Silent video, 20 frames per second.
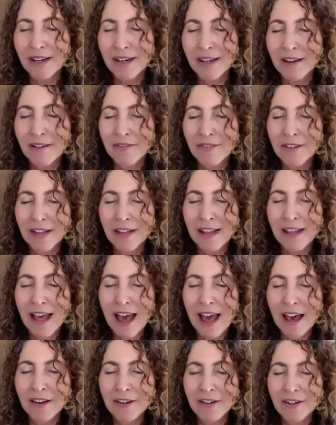of the
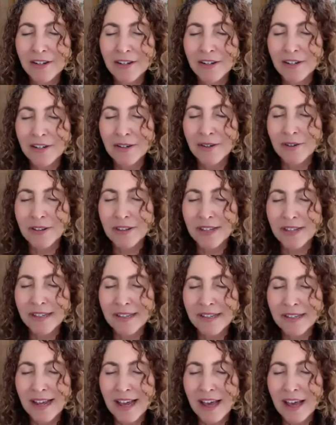ladder or the
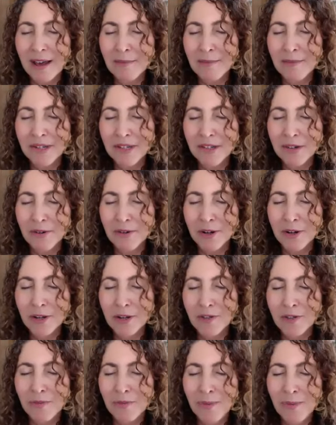steps, or
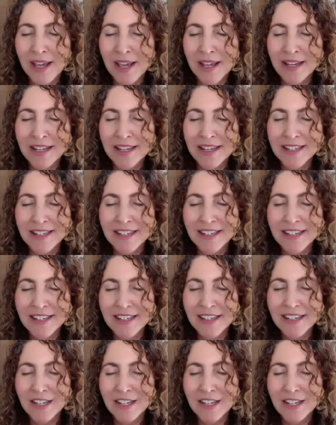you've made it